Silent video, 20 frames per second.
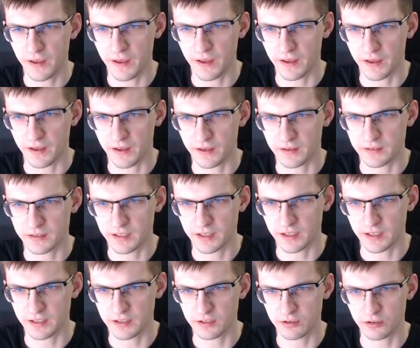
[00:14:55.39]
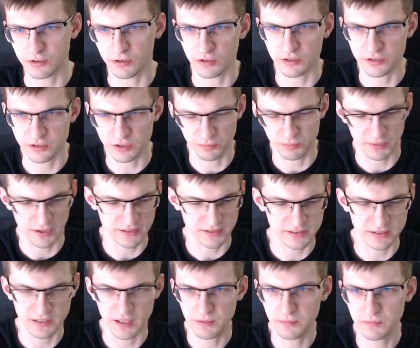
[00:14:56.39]
Uh, then I need to also pass
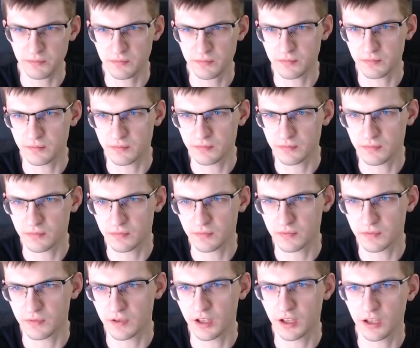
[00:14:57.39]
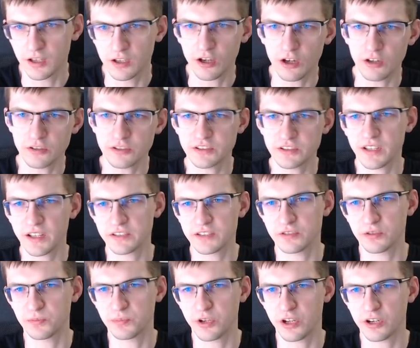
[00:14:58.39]
them. Const next
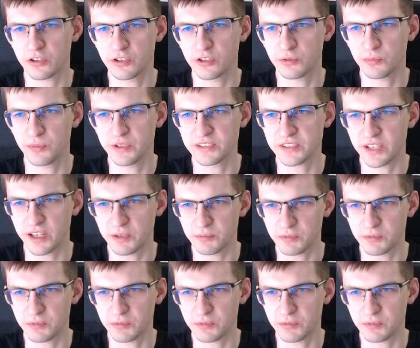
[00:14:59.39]
to preorder means I'm